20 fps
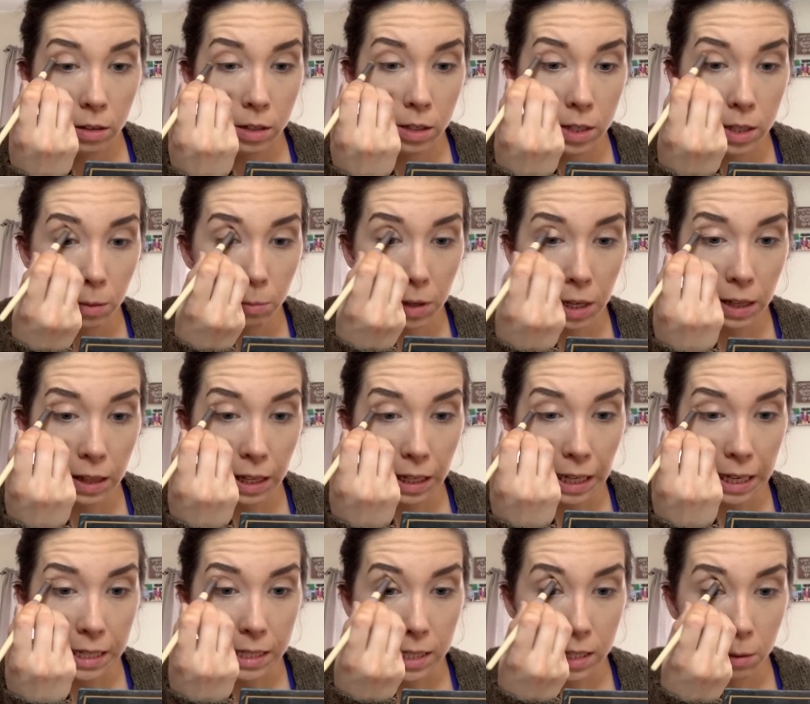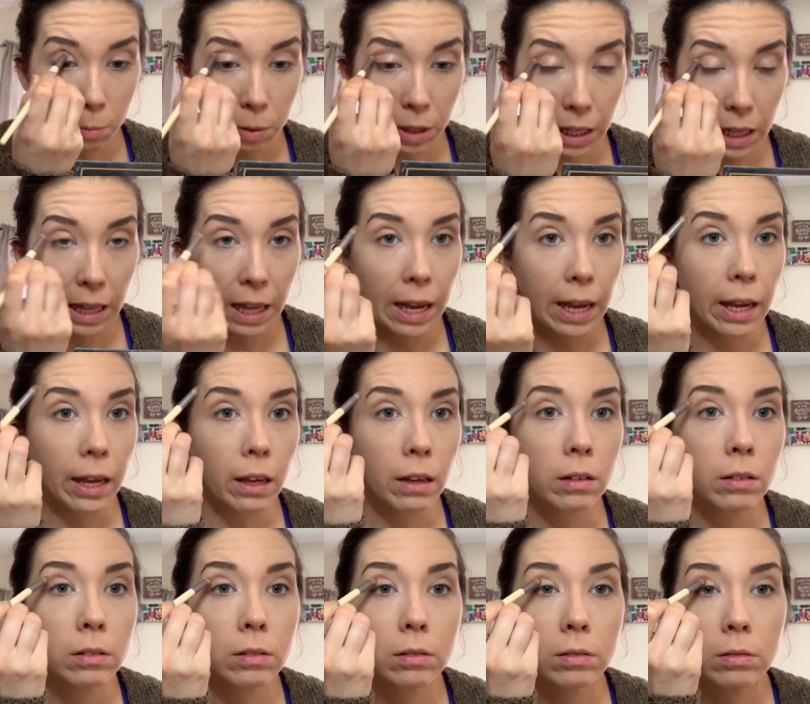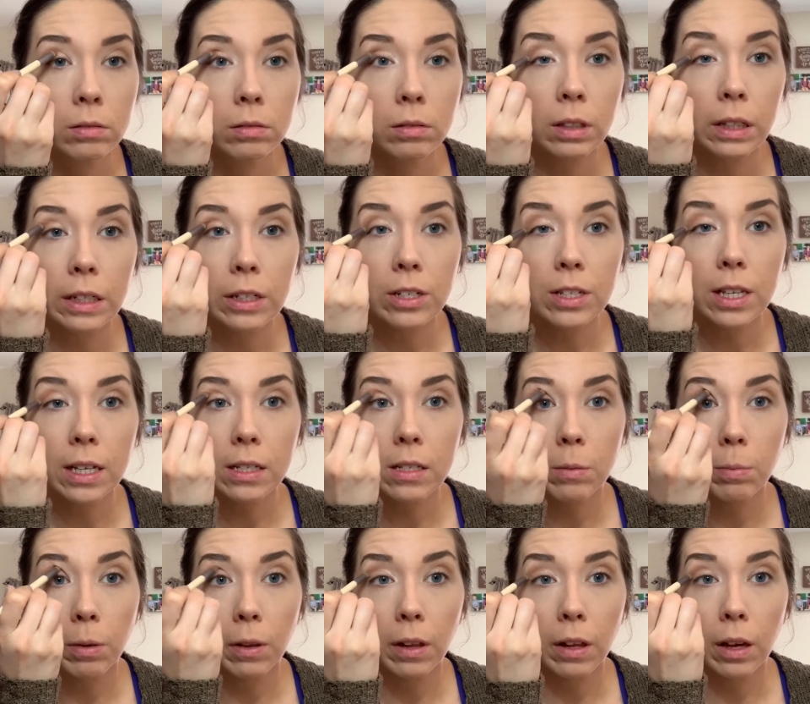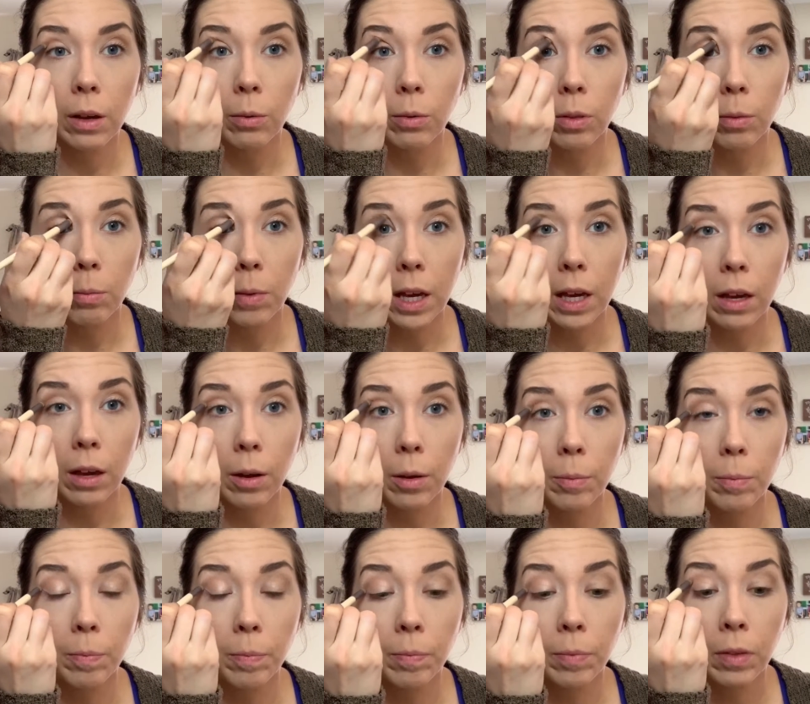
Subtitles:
somebody that likes to play. I just like to play with makeup.